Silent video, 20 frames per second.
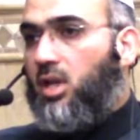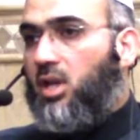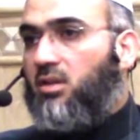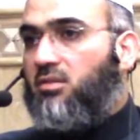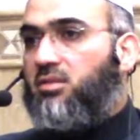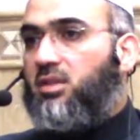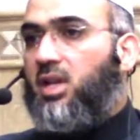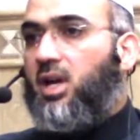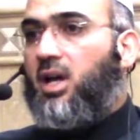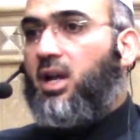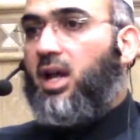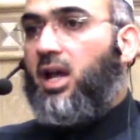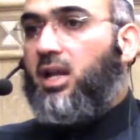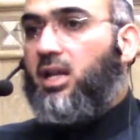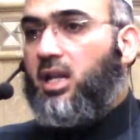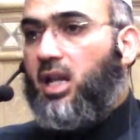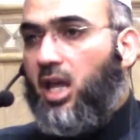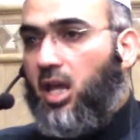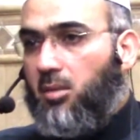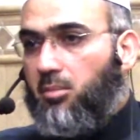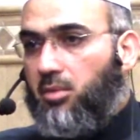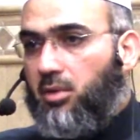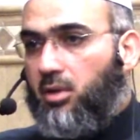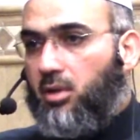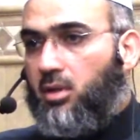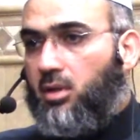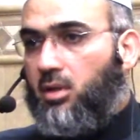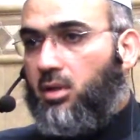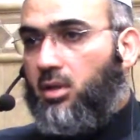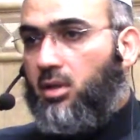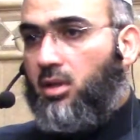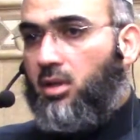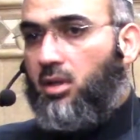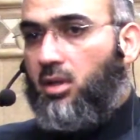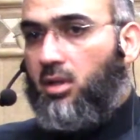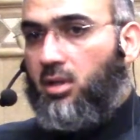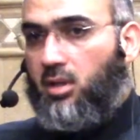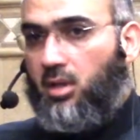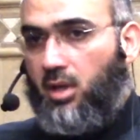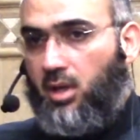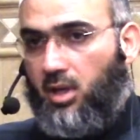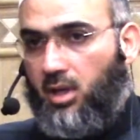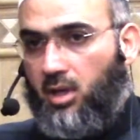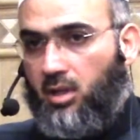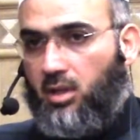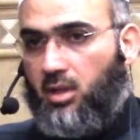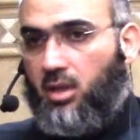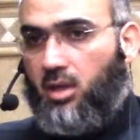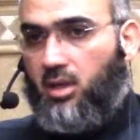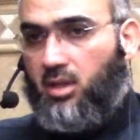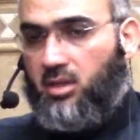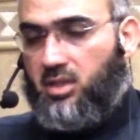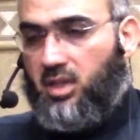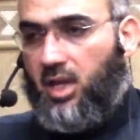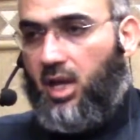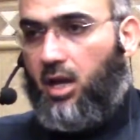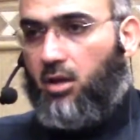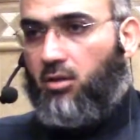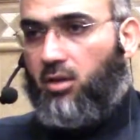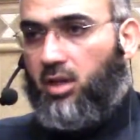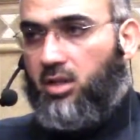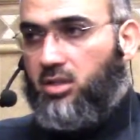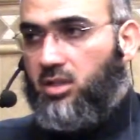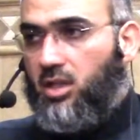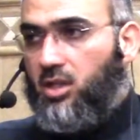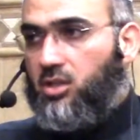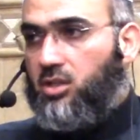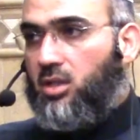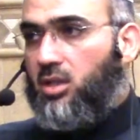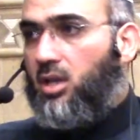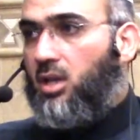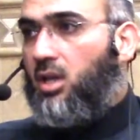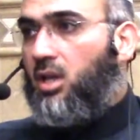If they are unable, the Zakat organization,